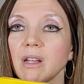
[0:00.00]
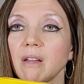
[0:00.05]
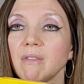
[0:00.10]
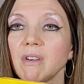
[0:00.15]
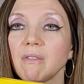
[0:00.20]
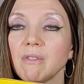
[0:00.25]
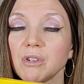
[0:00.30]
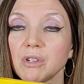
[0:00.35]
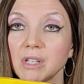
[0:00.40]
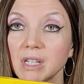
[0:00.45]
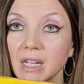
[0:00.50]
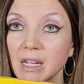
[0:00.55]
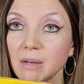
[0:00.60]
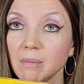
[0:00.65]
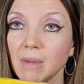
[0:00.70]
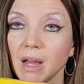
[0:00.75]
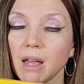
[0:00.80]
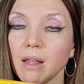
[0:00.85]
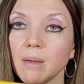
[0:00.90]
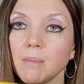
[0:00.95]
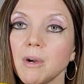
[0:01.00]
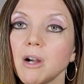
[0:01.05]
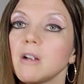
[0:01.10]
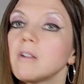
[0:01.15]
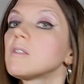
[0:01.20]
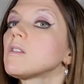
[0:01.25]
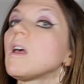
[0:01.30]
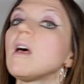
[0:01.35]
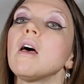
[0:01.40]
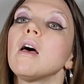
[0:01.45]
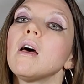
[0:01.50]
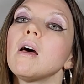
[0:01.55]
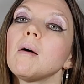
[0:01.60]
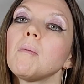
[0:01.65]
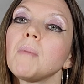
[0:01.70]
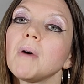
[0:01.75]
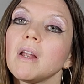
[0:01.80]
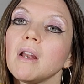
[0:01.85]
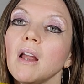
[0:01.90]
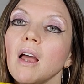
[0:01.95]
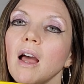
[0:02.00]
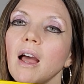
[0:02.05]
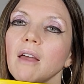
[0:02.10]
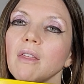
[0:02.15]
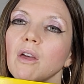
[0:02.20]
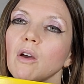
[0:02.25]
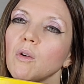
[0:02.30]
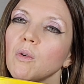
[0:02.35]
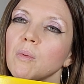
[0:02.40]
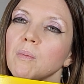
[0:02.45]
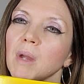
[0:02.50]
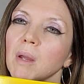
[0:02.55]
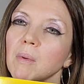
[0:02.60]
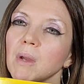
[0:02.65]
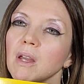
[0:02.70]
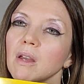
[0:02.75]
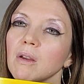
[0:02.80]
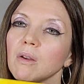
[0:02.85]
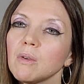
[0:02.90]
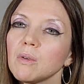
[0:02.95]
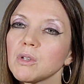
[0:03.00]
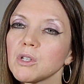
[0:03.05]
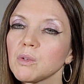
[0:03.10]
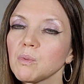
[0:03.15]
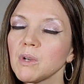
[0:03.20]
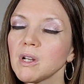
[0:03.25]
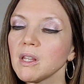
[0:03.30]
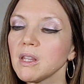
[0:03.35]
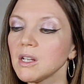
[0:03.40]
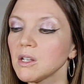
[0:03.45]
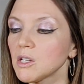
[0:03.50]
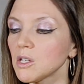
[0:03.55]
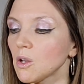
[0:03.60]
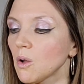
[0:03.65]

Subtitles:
I've never seen Mallomars, but I thought, well, maybe it was one of these.